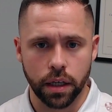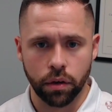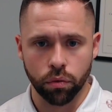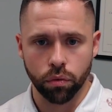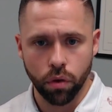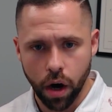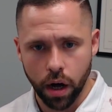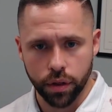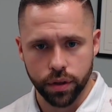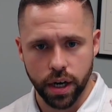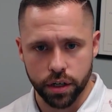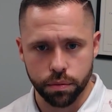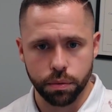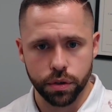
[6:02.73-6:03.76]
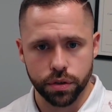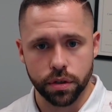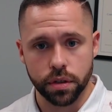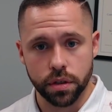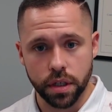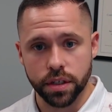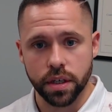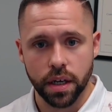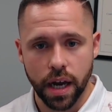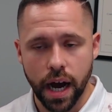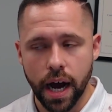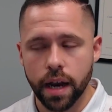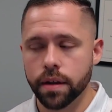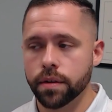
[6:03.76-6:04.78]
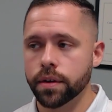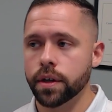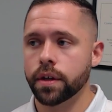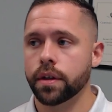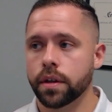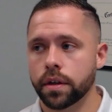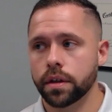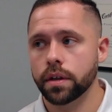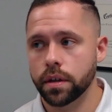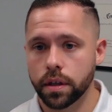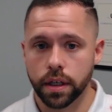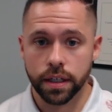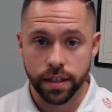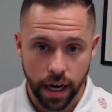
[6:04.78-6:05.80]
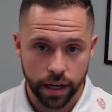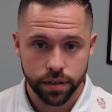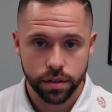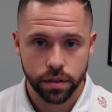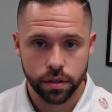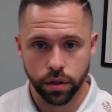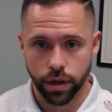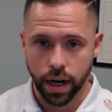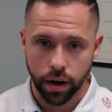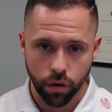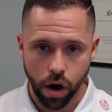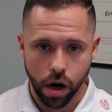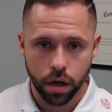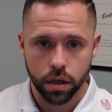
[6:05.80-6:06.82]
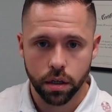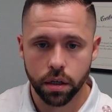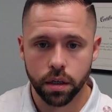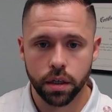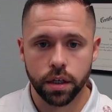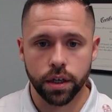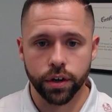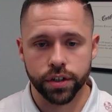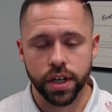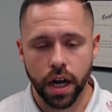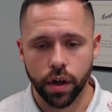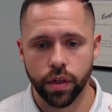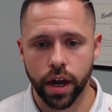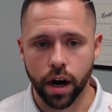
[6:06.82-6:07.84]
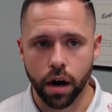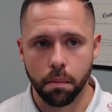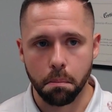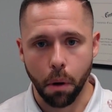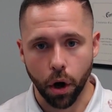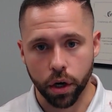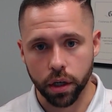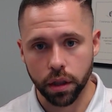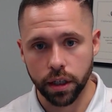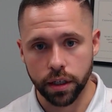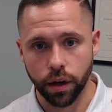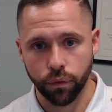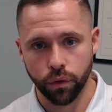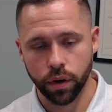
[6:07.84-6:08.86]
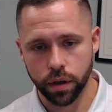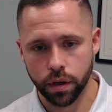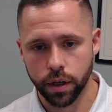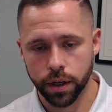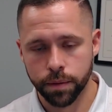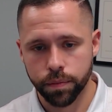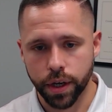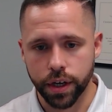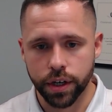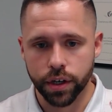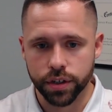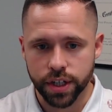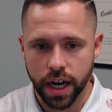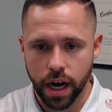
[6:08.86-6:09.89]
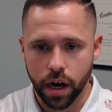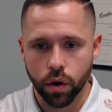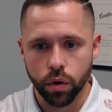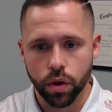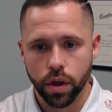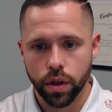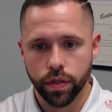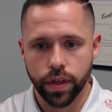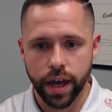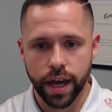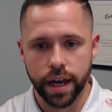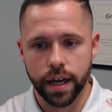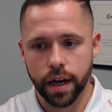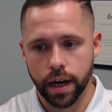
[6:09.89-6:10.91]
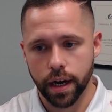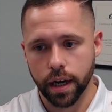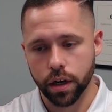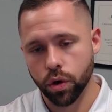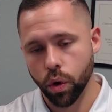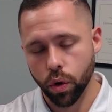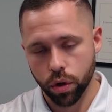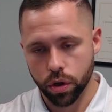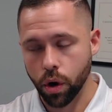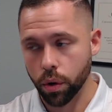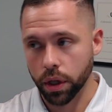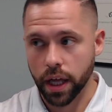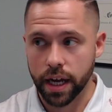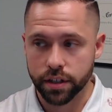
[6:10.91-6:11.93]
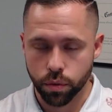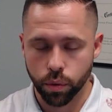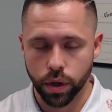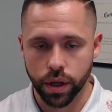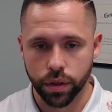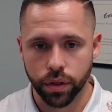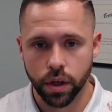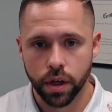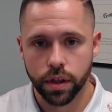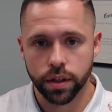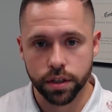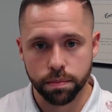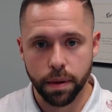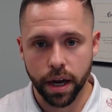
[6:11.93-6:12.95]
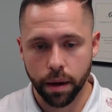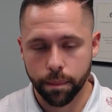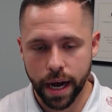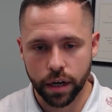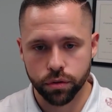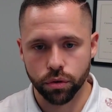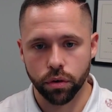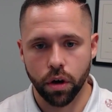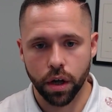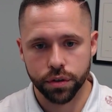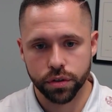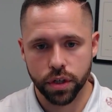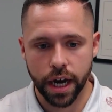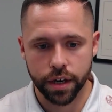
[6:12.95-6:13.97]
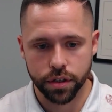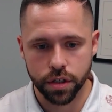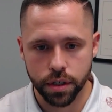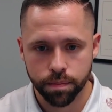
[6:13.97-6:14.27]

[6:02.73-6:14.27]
Roth contributions, does it not? It does. You're not wrong. Here's how they are markedly different, and here's how they coalesce with this mega backdoor Roth strategy.